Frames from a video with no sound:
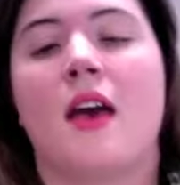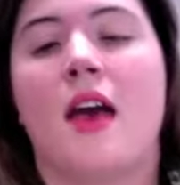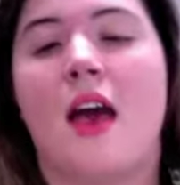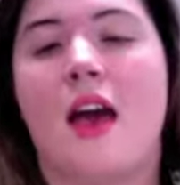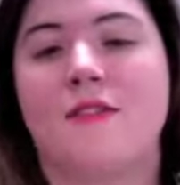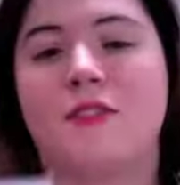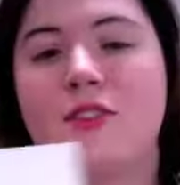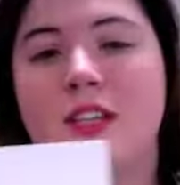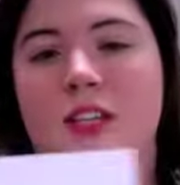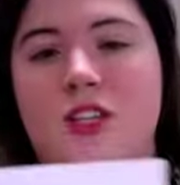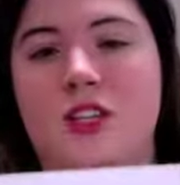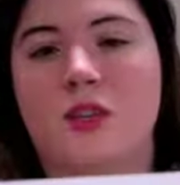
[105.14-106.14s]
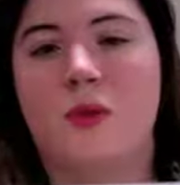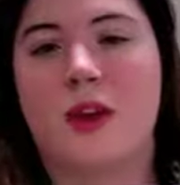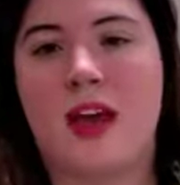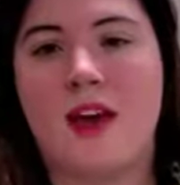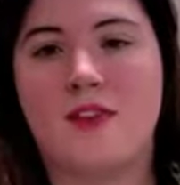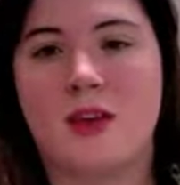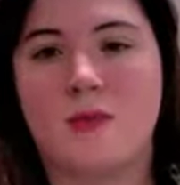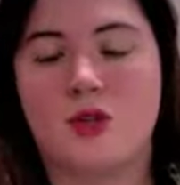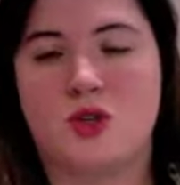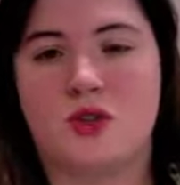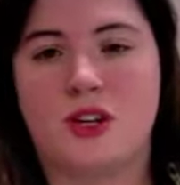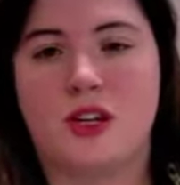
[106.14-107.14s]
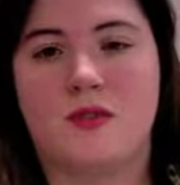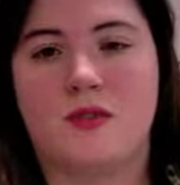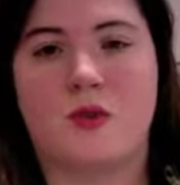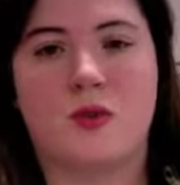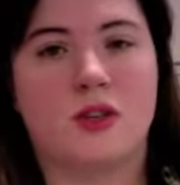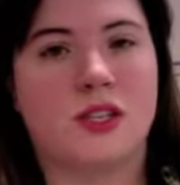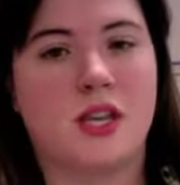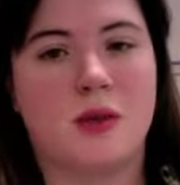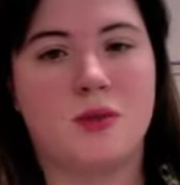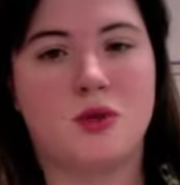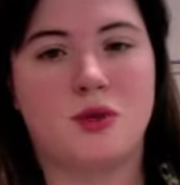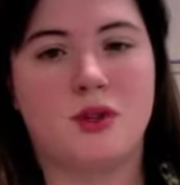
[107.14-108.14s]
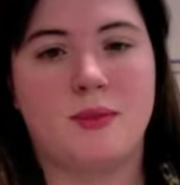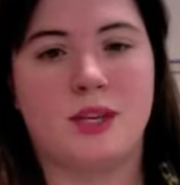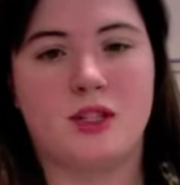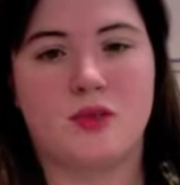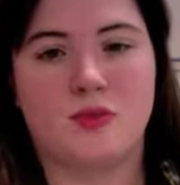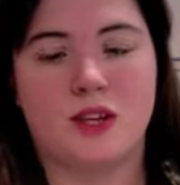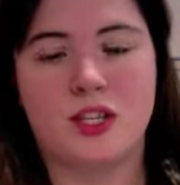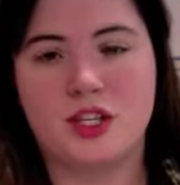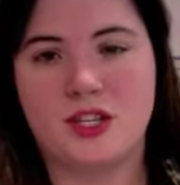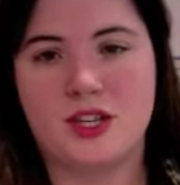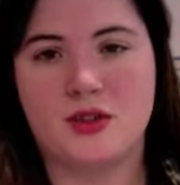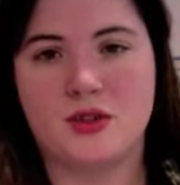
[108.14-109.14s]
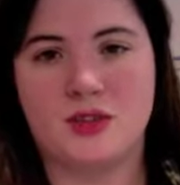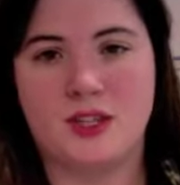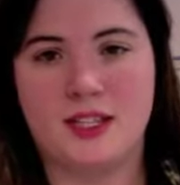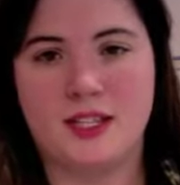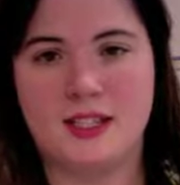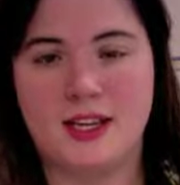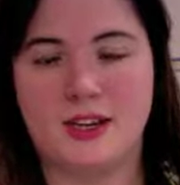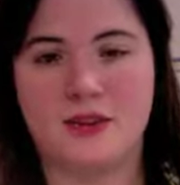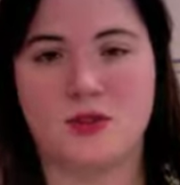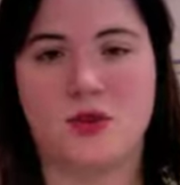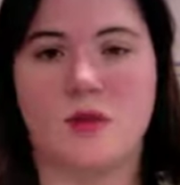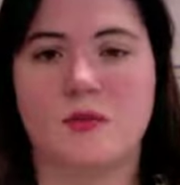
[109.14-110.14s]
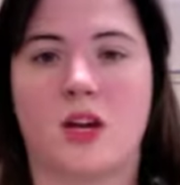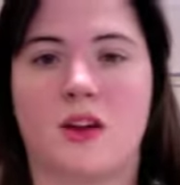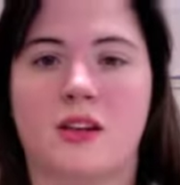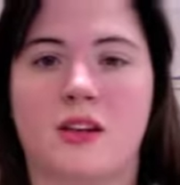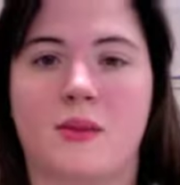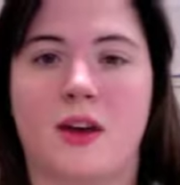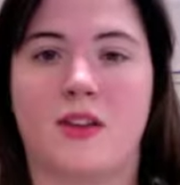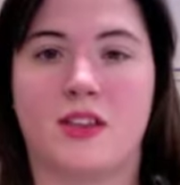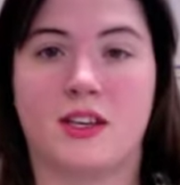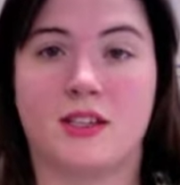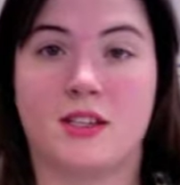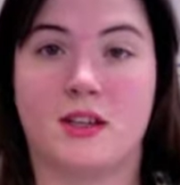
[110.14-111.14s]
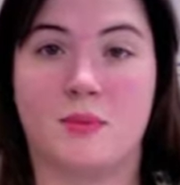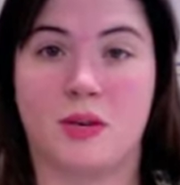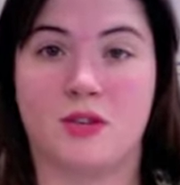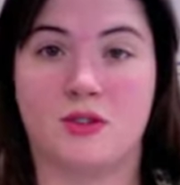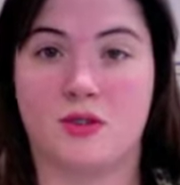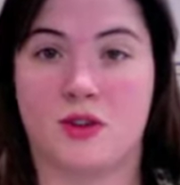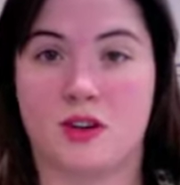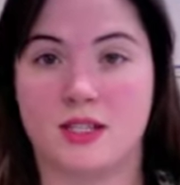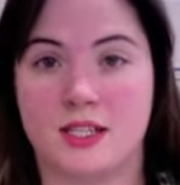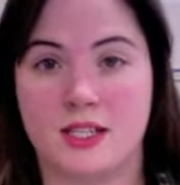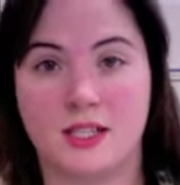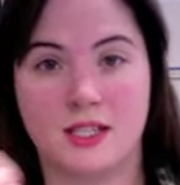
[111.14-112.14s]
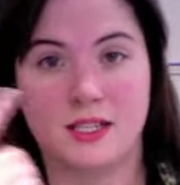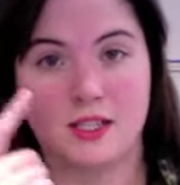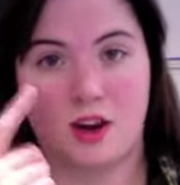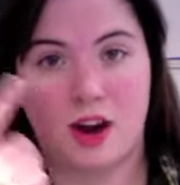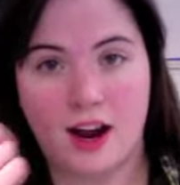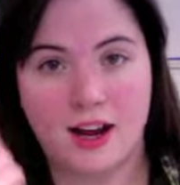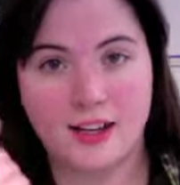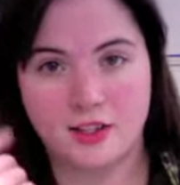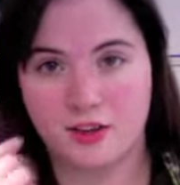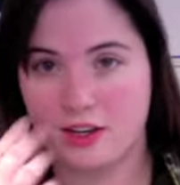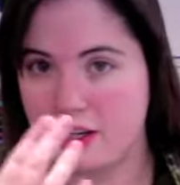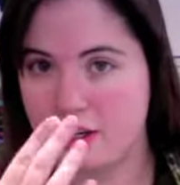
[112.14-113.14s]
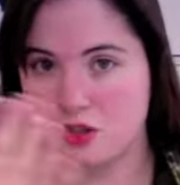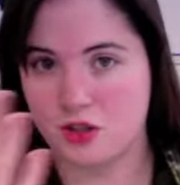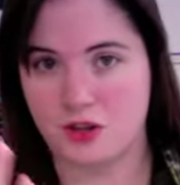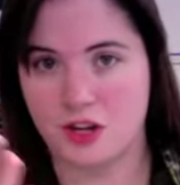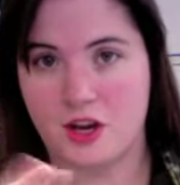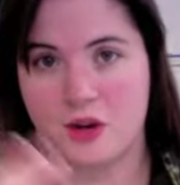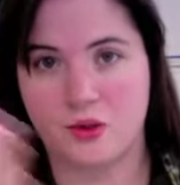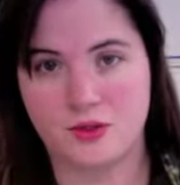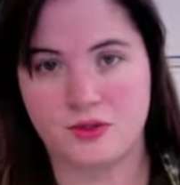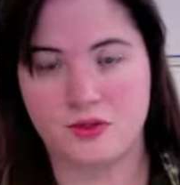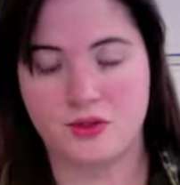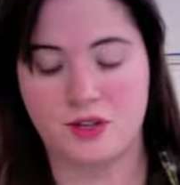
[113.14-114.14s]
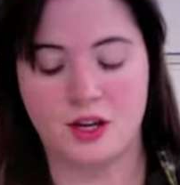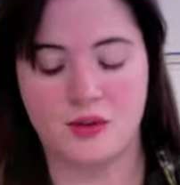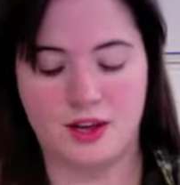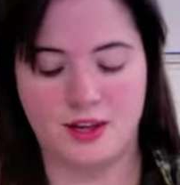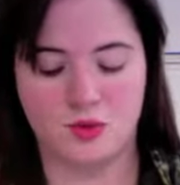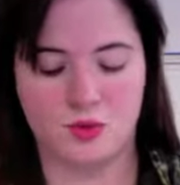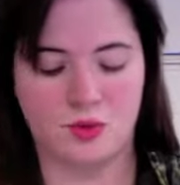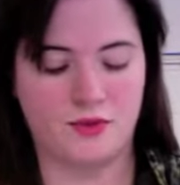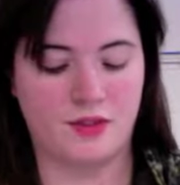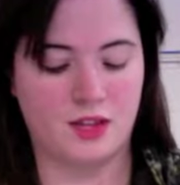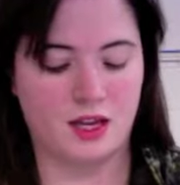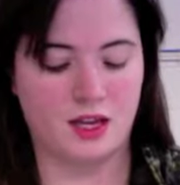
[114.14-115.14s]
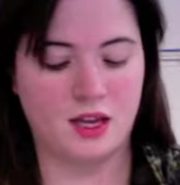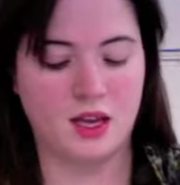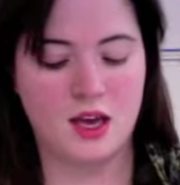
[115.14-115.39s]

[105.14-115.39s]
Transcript: After diction, we have imagery, and of course, imagery means rich sensory detail. So I'm talking about things that appeal to our senses, our eyes, our ears, our nose, that sort of thing.